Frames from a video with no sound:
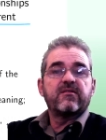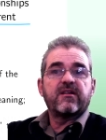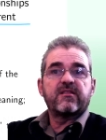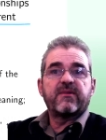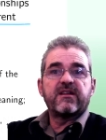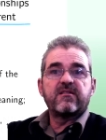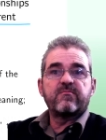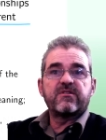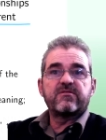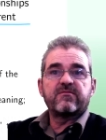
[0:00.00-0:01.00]
that my
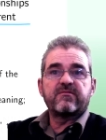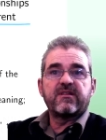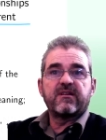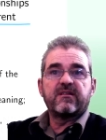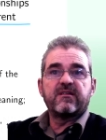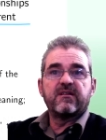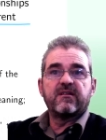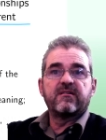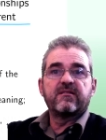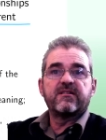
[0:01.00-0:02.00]
temperature reading here